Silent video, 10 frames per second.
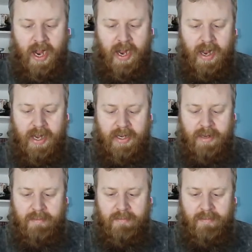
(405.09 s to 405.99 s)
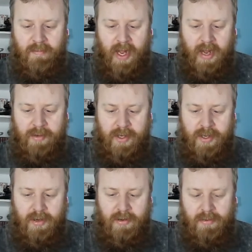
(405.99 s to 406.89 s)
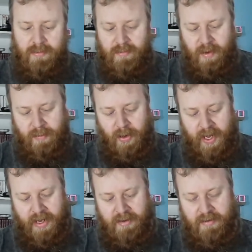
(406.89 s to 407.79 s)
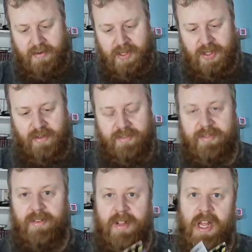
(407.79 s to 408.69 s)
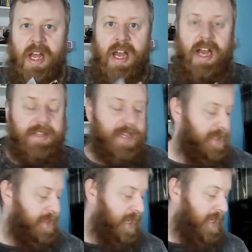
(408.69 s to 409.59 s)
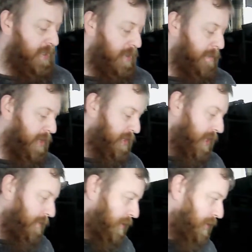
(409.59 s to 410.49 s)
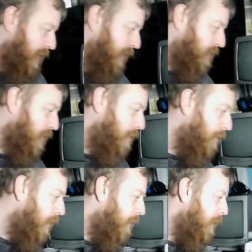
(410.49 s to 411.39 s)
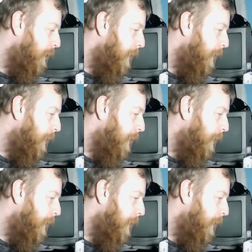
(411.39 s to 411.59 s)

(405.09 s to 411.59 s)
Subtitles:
I'm going to put in the stuff and then send it to the person that I'm going to send it to.